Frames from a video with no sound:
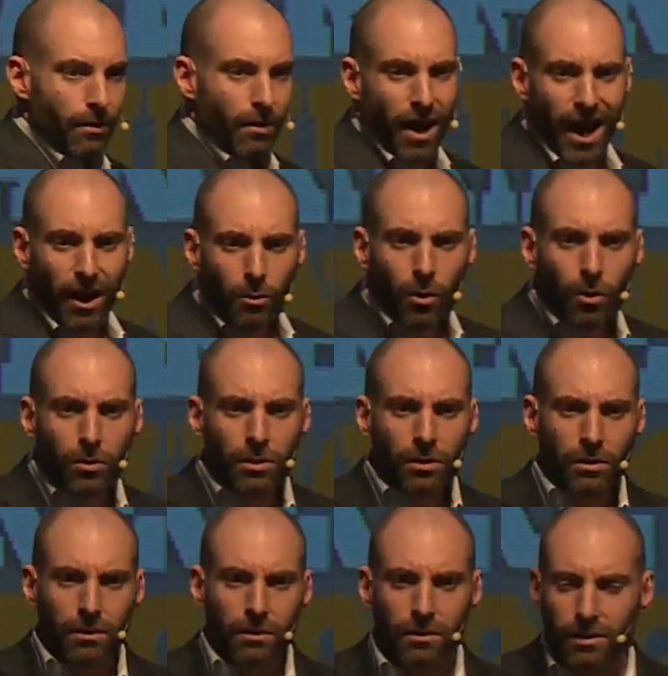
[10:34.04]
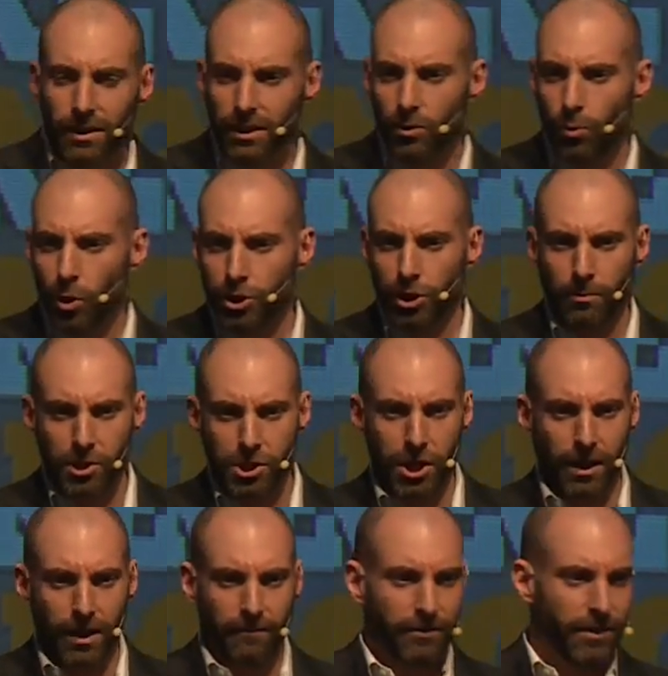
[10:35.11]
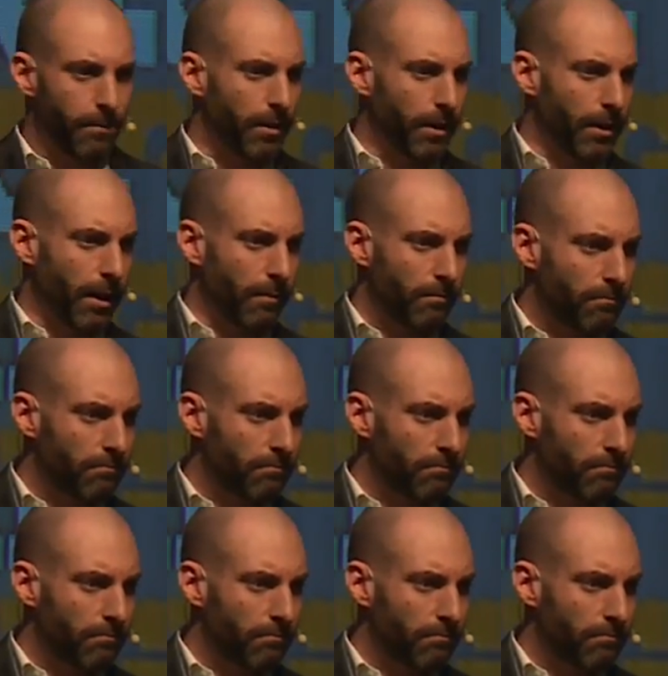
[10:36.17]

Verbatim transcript: How long does a washing machine live typically?